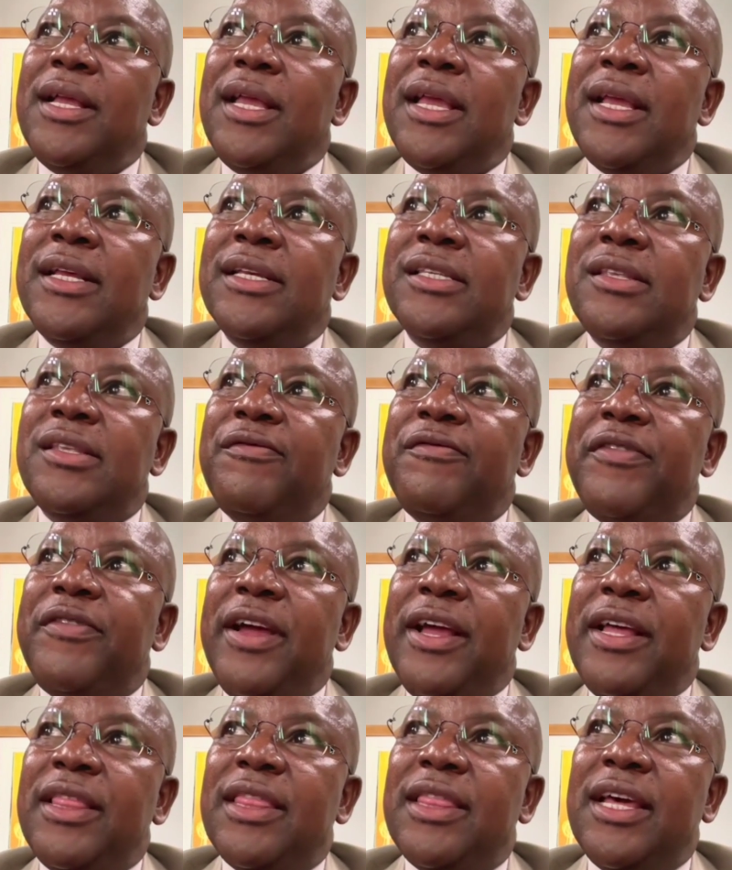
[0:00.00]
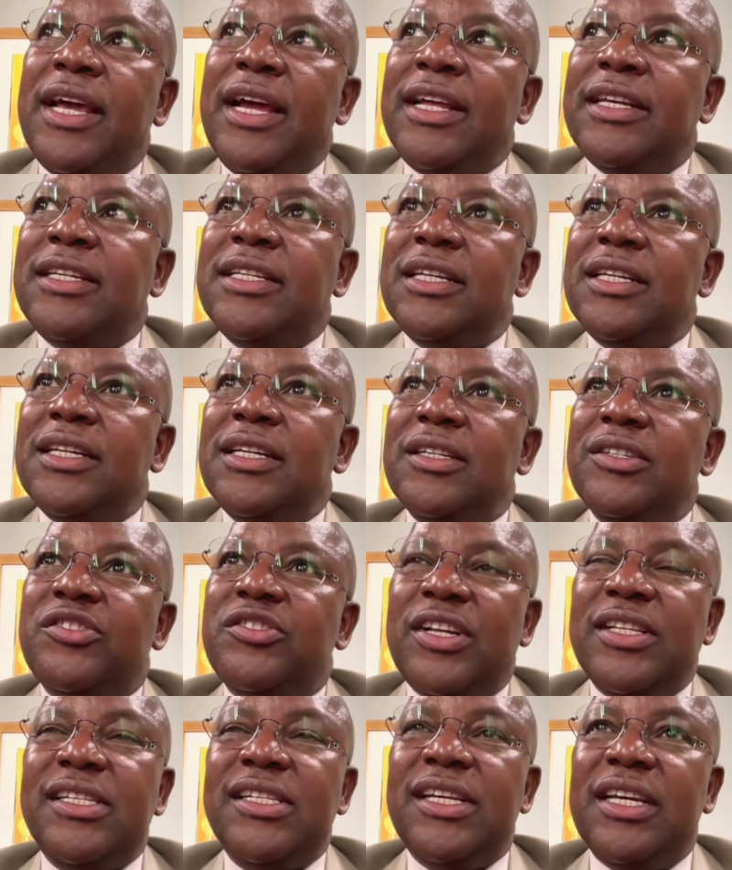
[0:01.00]
is the fact that
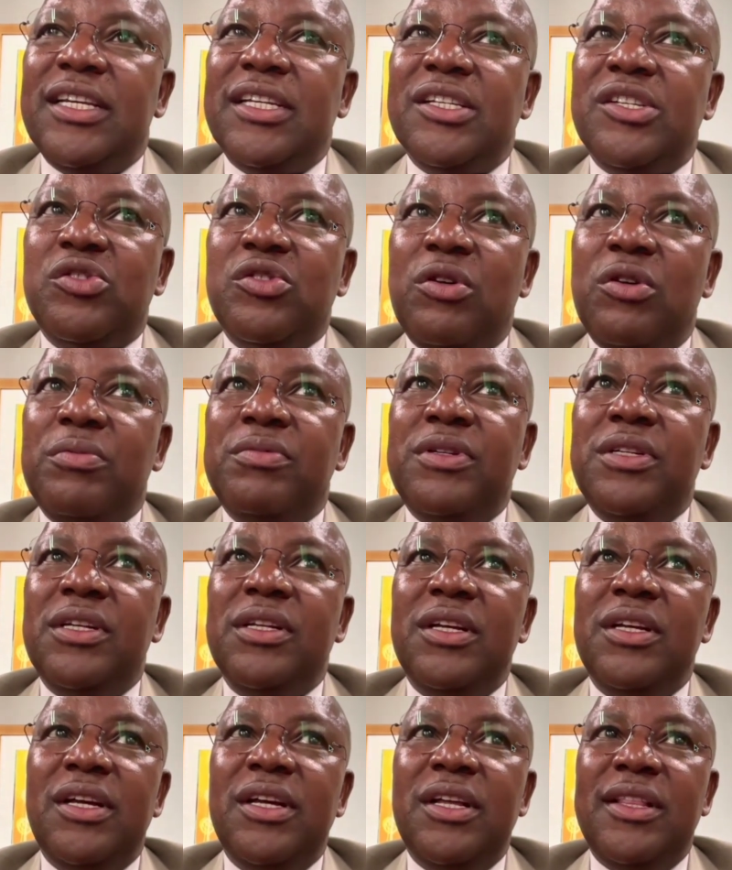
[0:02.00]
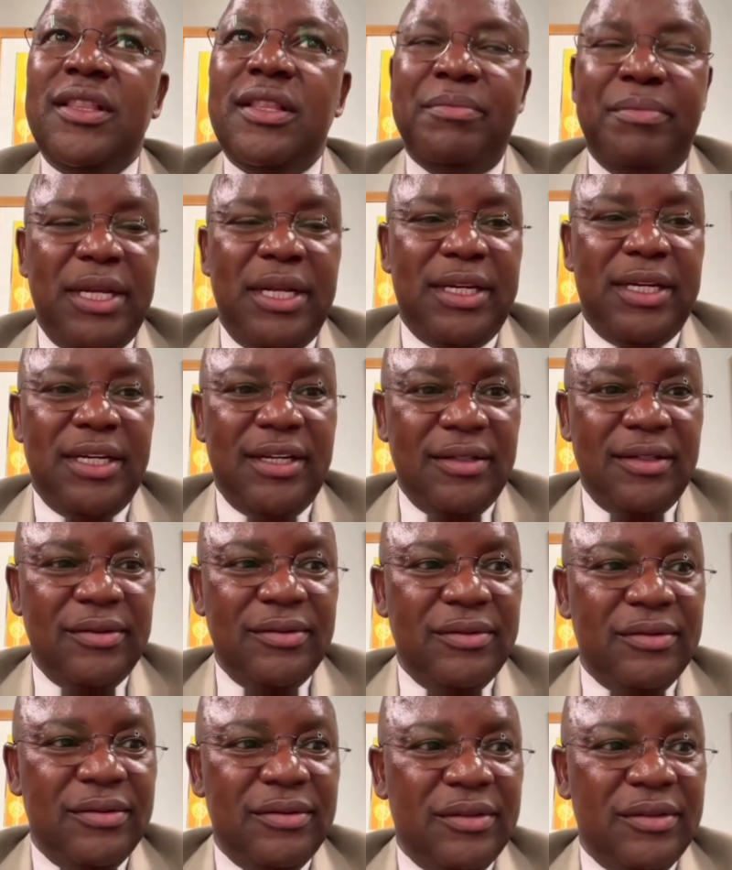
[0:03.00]
Transnet has stopped the bleeding.